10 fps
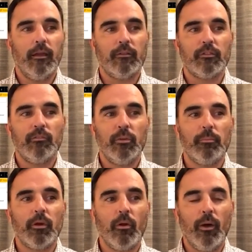So if you
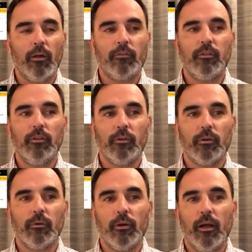go out to
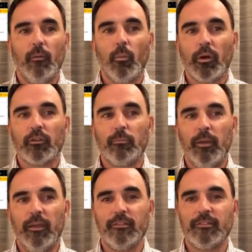your
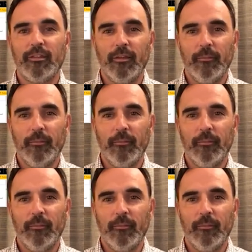workspace,